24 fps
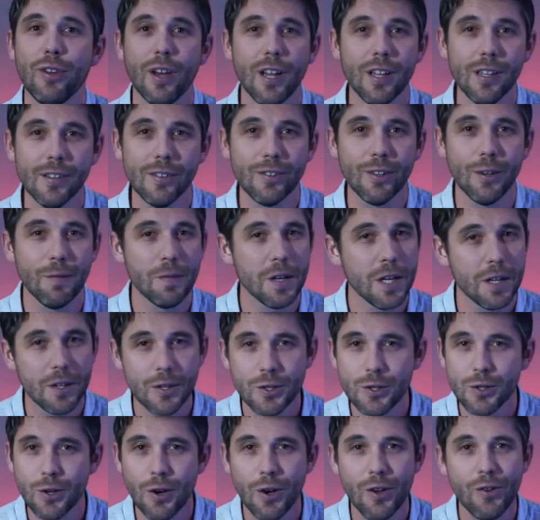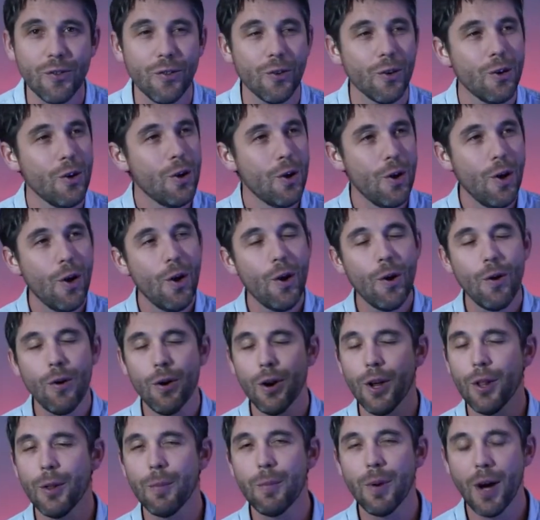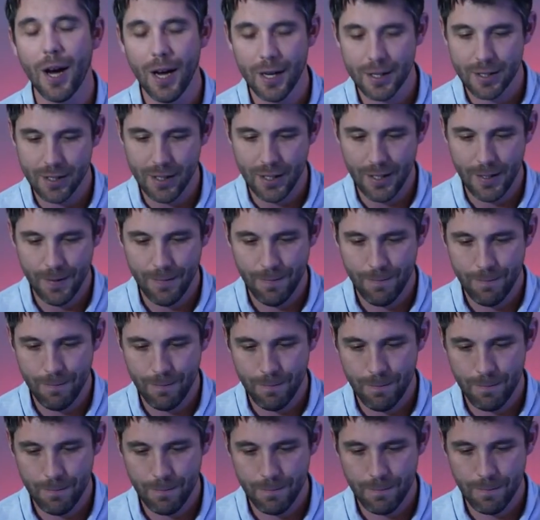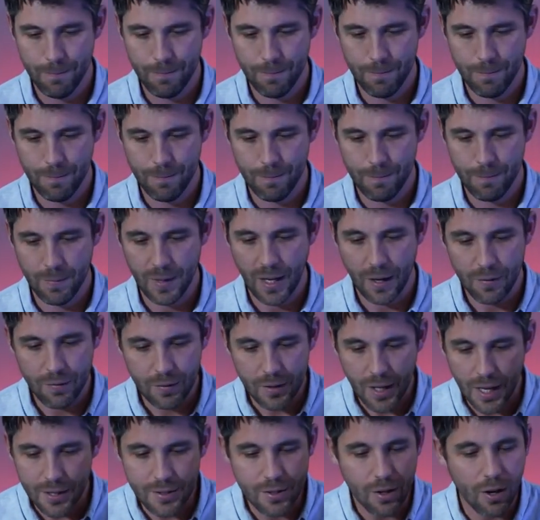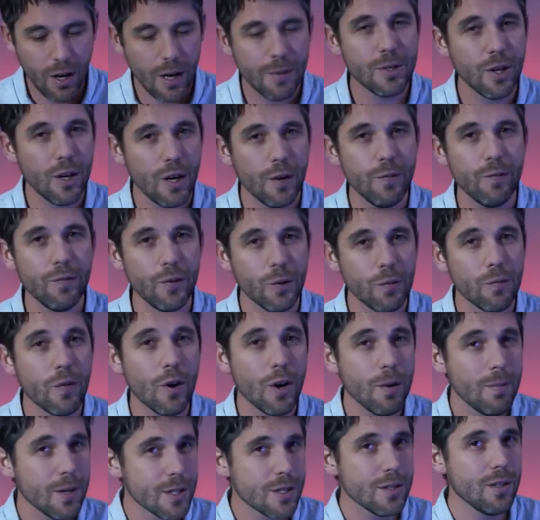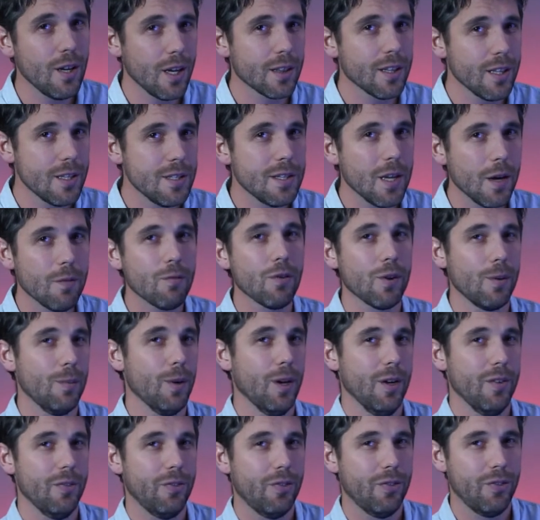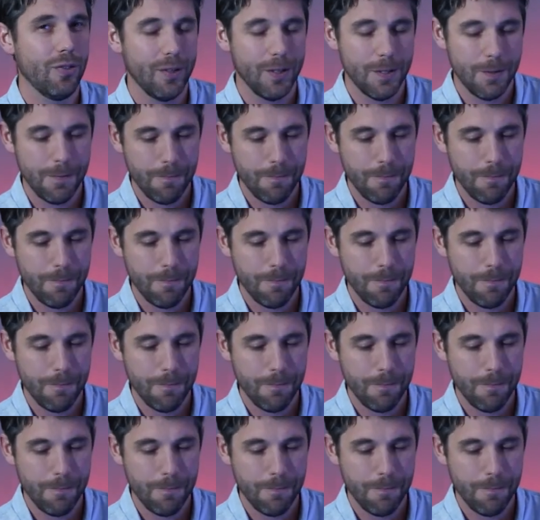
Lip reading: jealous of another church or another pastor. At times, I feel very much like these Ephraimites.